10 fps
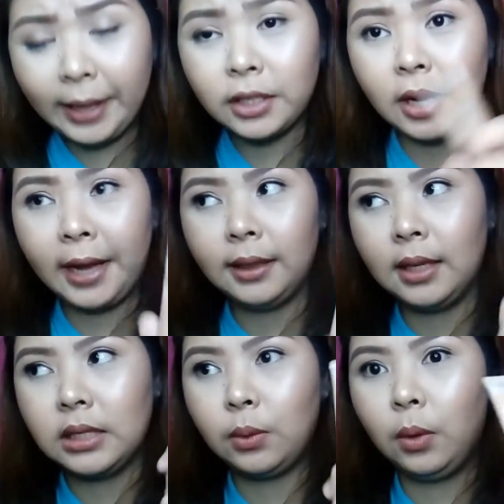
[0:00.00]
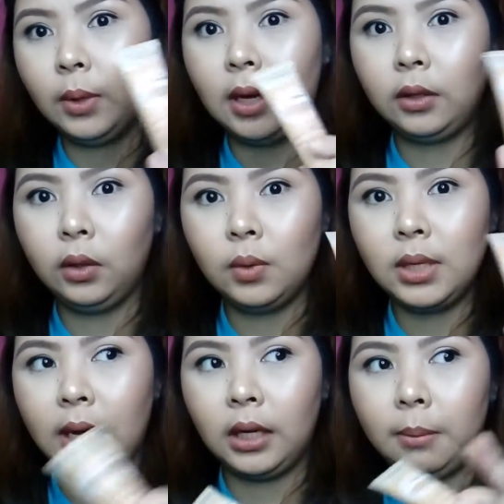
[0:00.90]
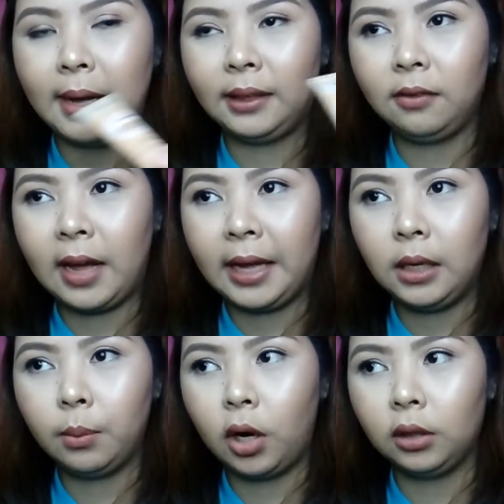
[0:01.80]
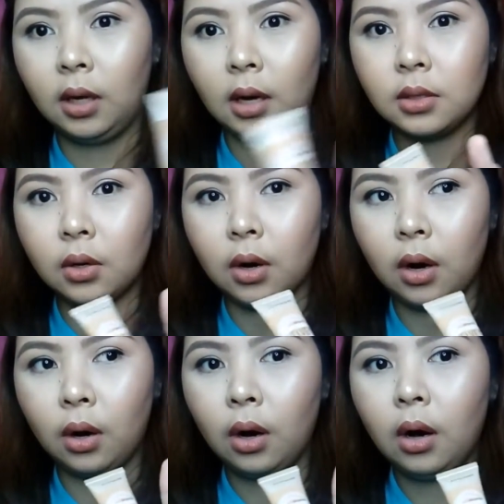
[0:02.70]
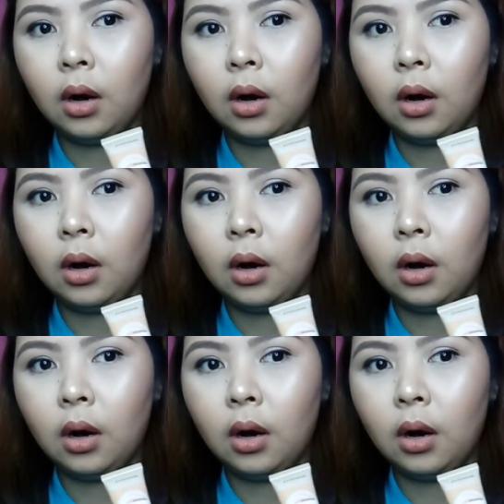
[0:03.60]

I tried this one without using any mattifying products or